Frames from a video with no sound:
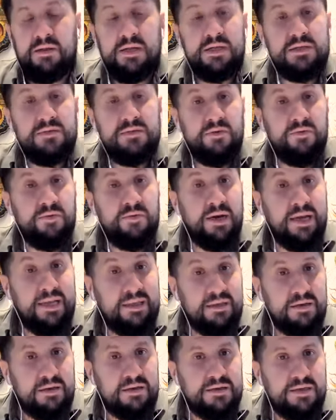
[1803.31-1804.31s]
That's one of the
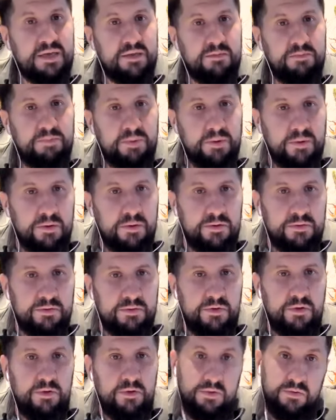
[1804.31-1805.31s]
letters that Paul
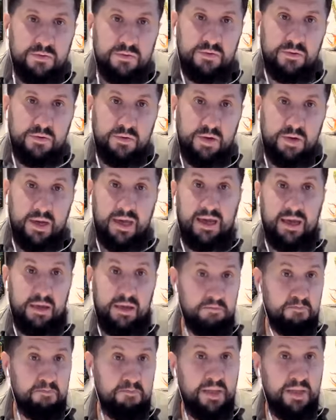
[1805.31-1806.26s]
wrote to a